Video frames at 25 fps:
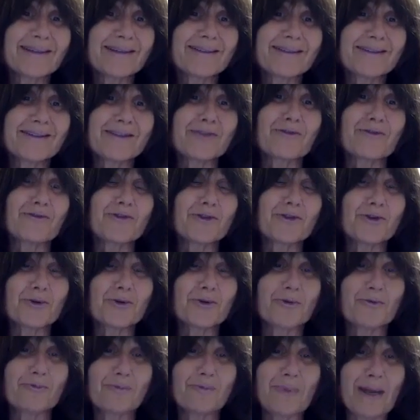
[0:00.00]
You'll feel
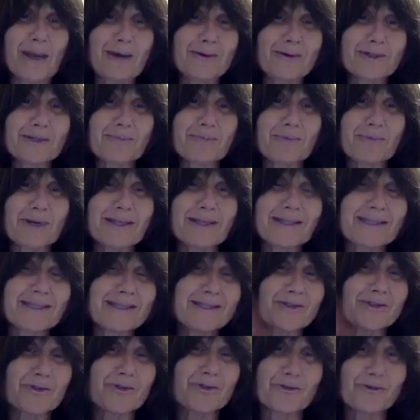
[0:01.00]
your parents'
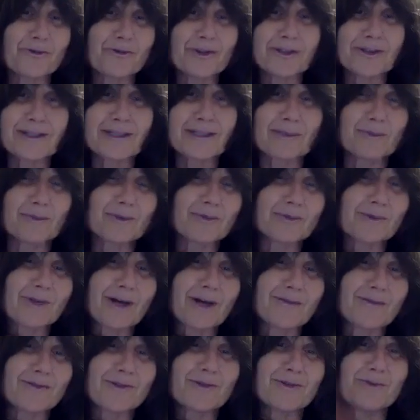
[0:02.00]
presence, or you'll feel someone who
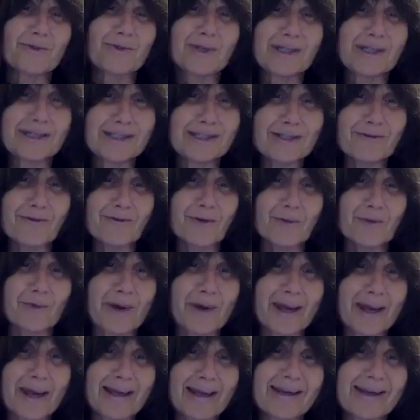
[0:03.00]
loves you in a different
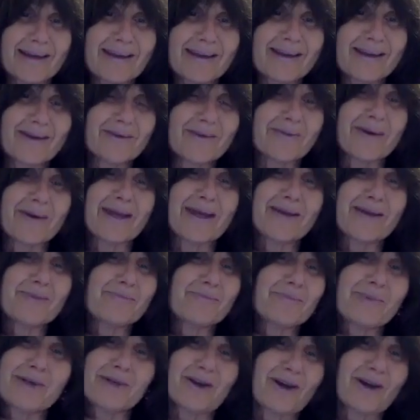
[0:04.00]
way, right?
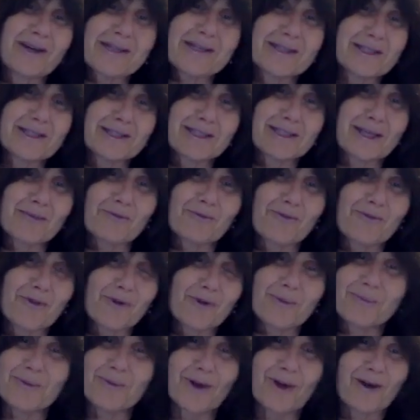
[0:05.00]
But not in the same
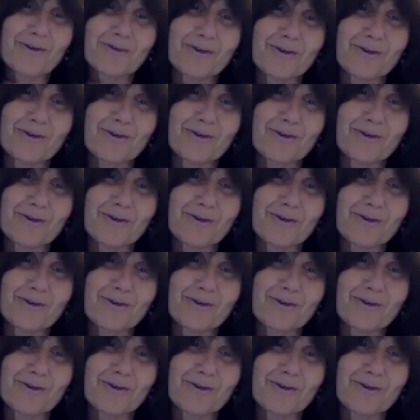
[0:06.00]
form, not